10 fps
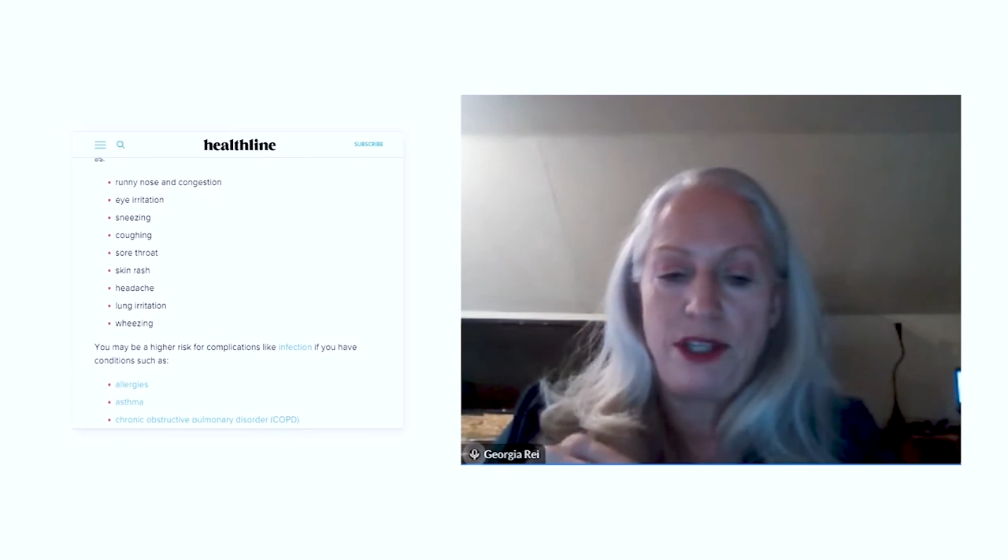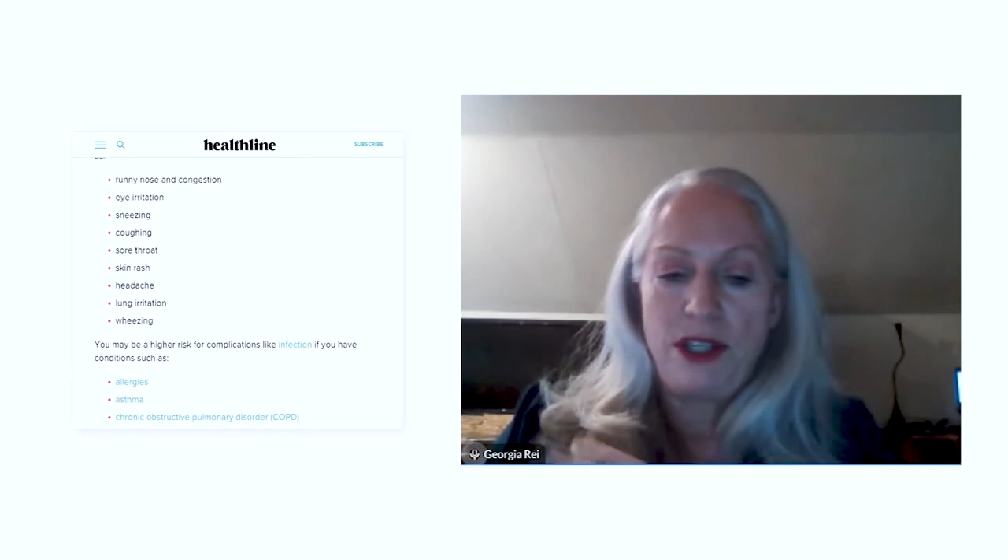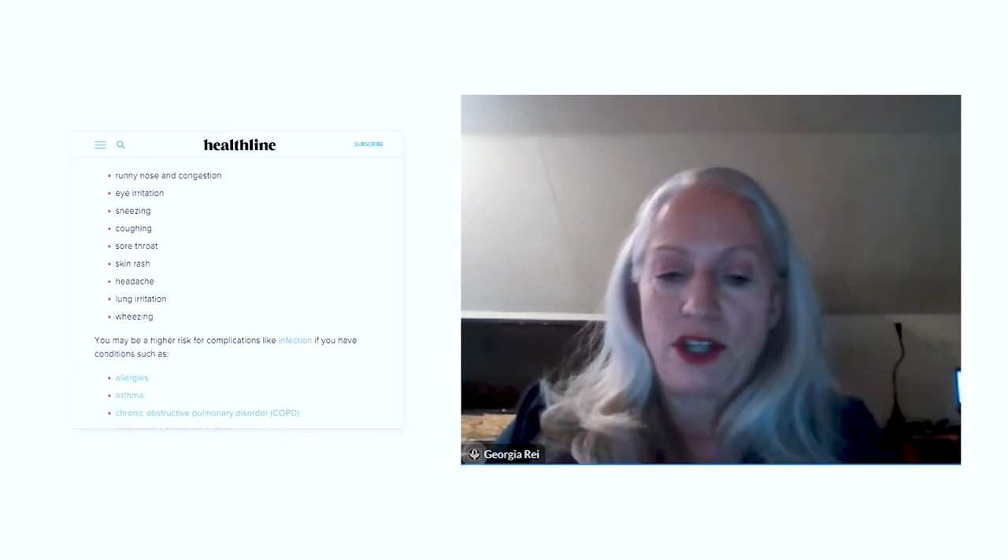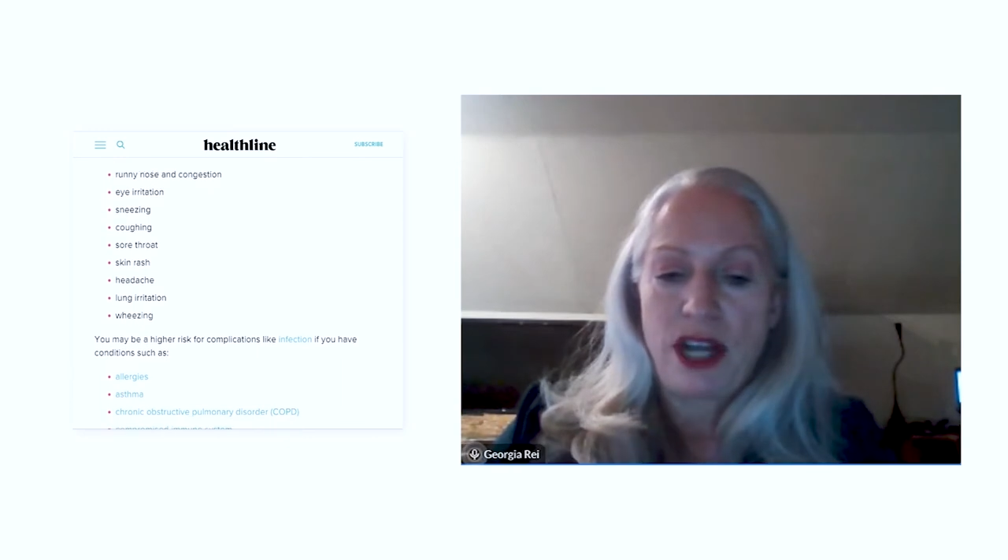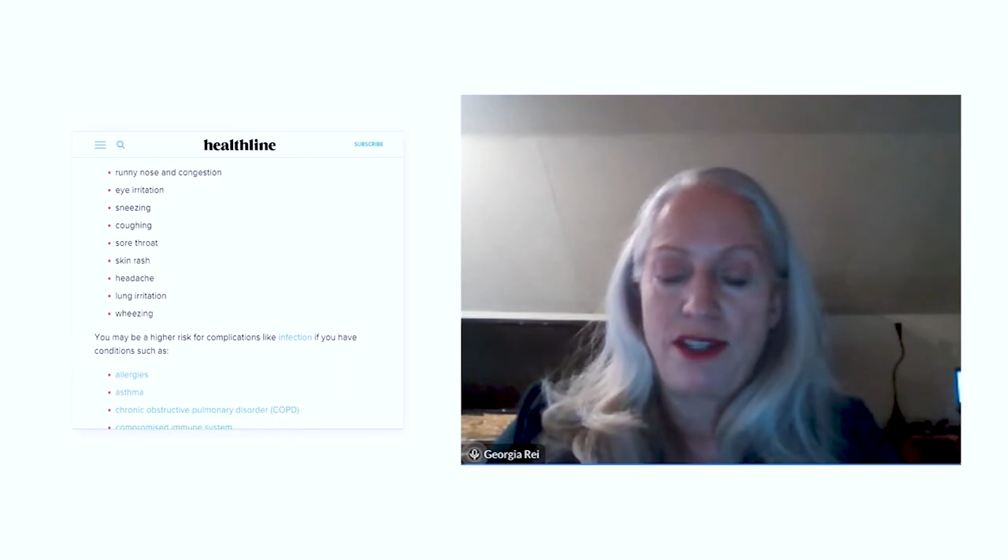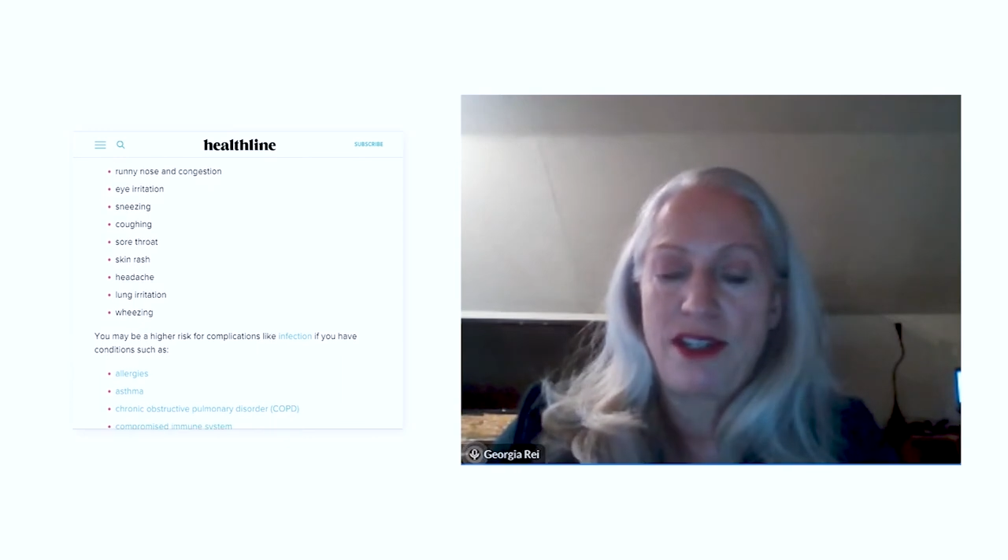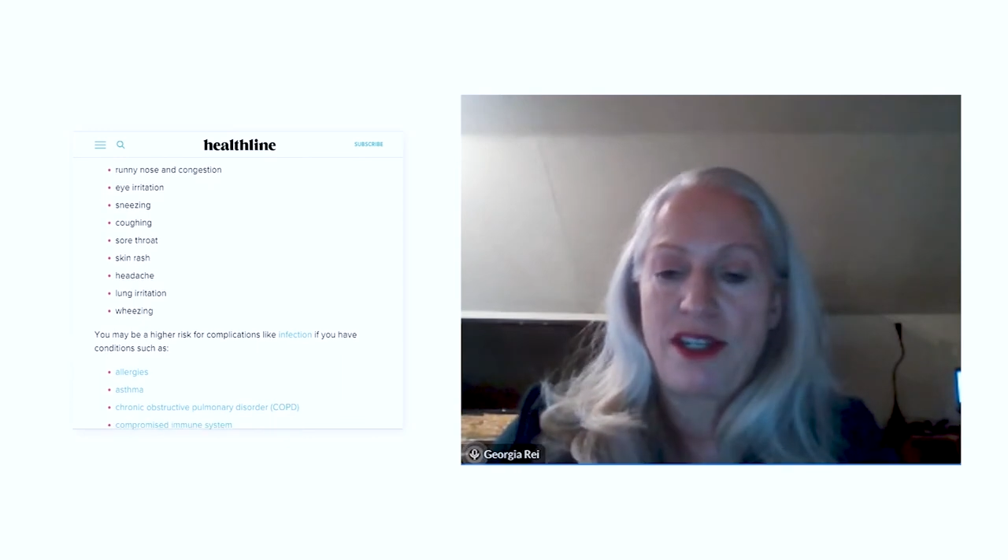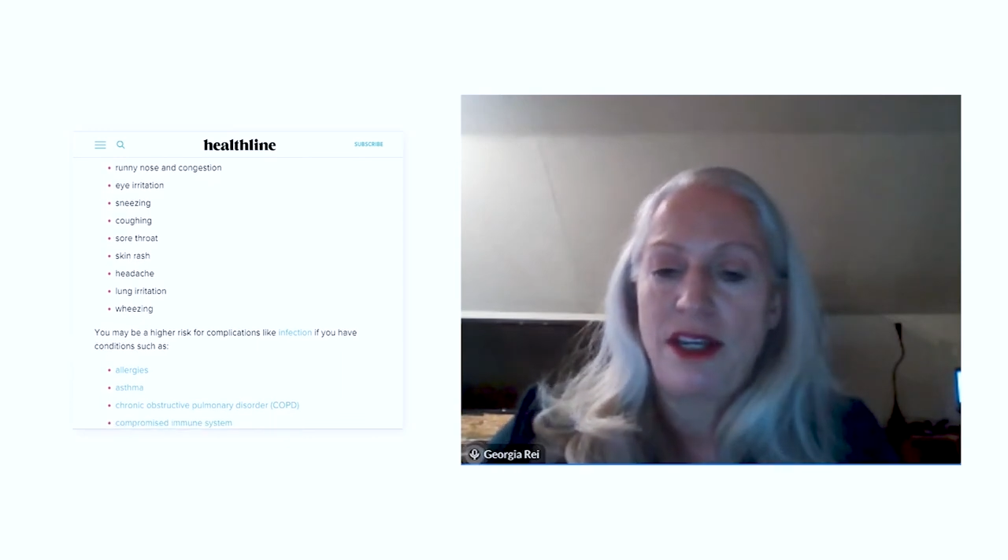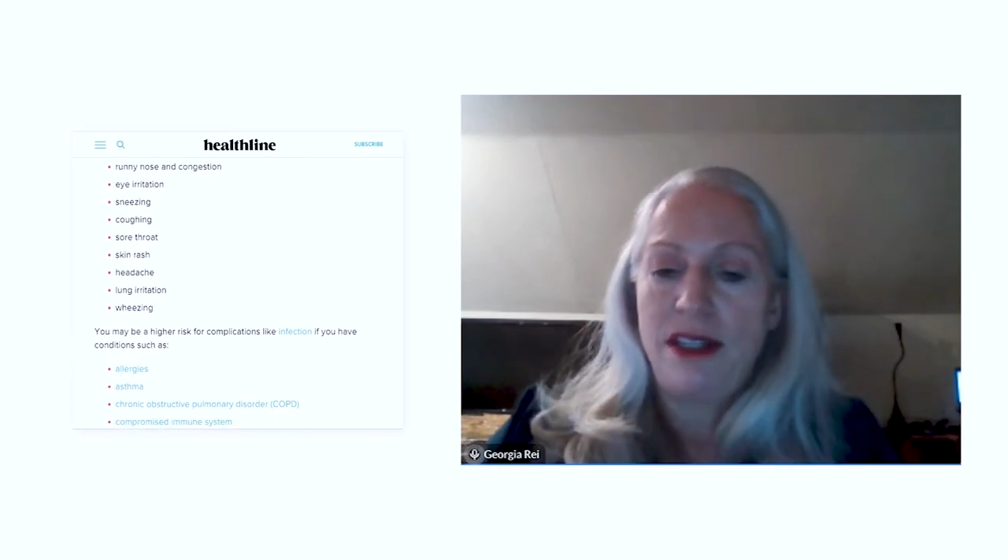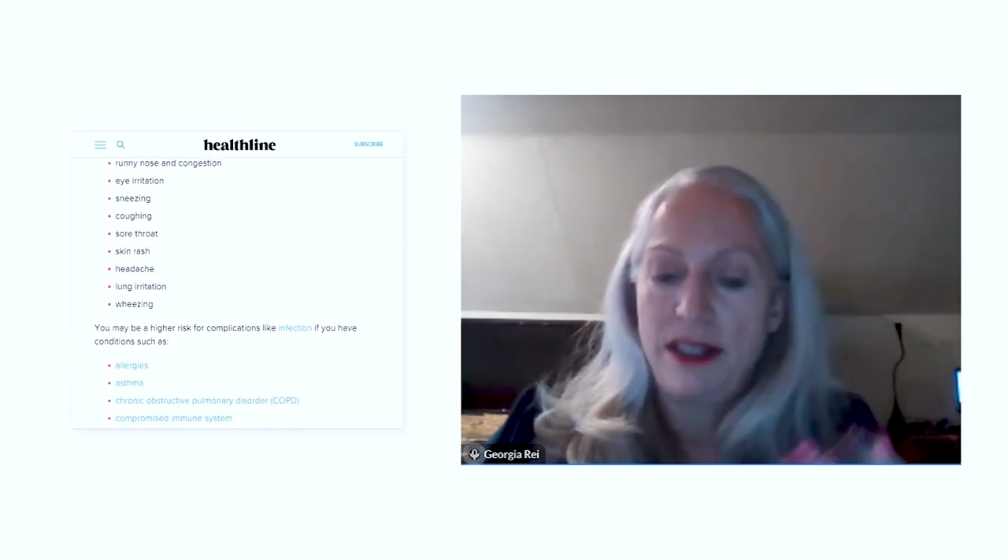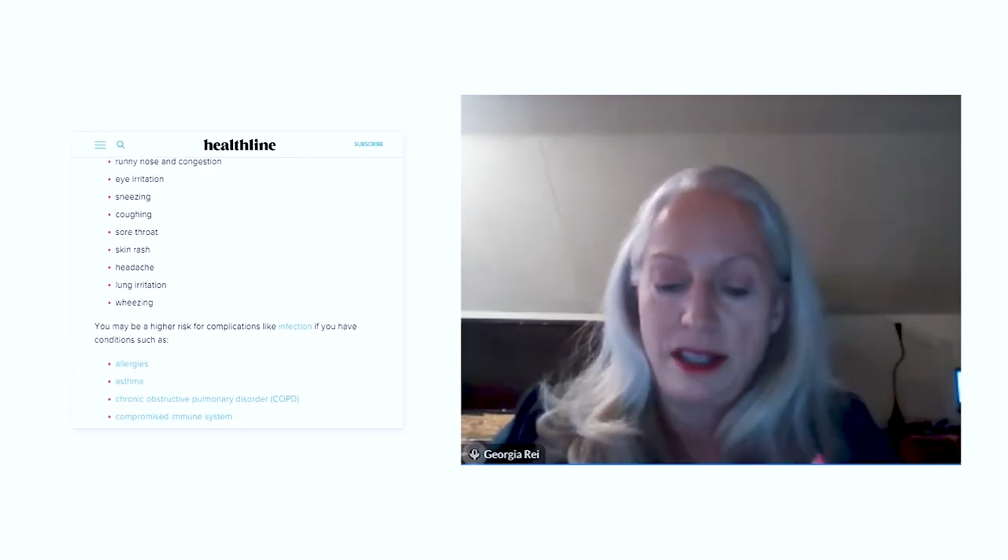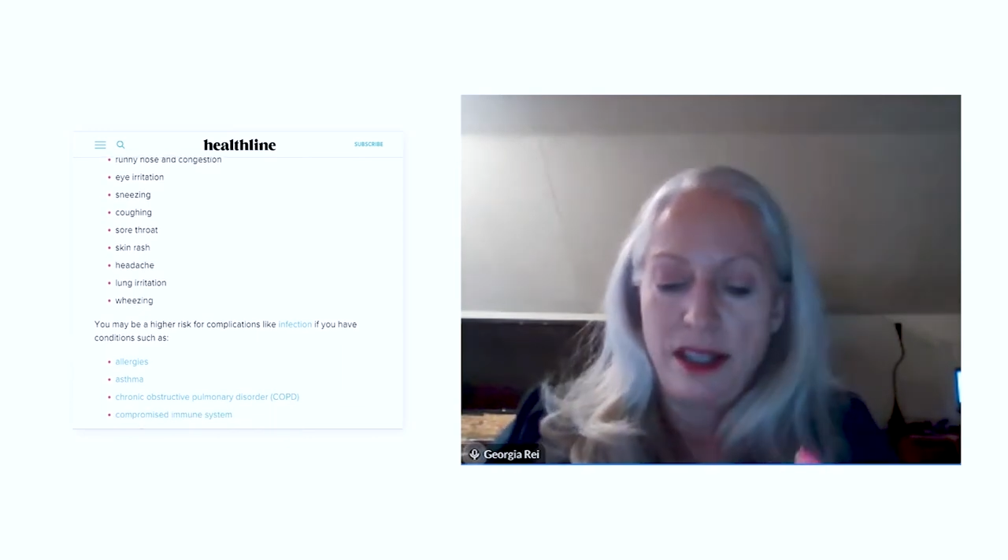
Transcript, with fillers: the shots done,